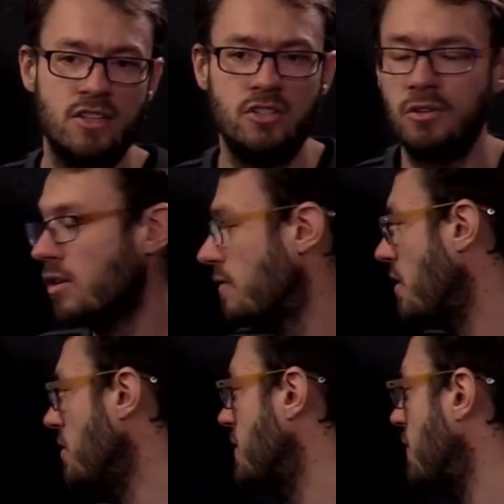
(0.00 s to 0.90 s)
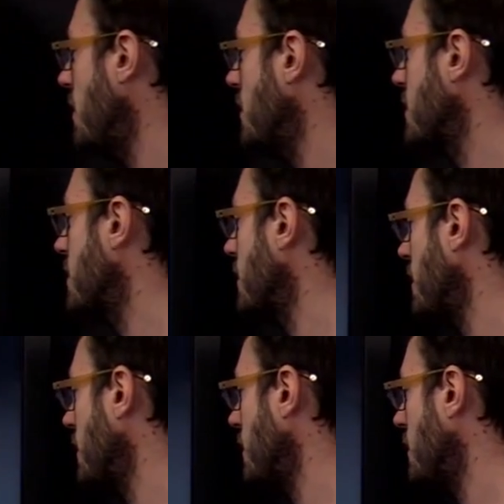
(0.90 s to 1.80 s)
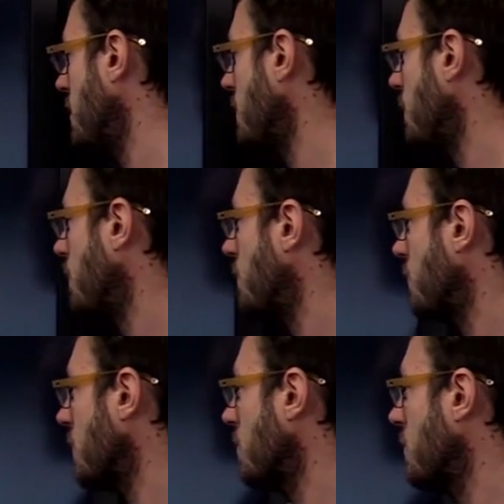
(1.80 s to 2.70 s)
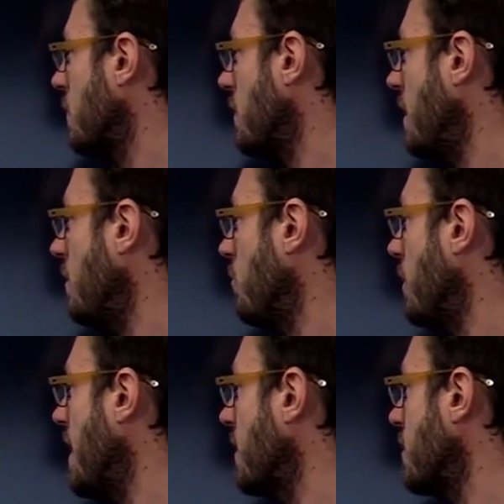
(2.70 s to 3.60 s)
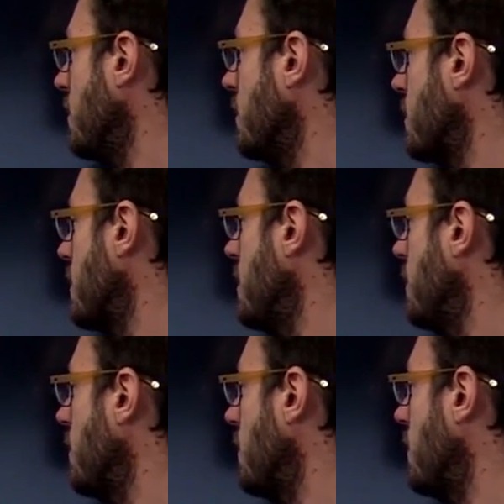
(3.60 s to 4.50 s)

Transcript: So you do all of those first. Do that in black so you can see it.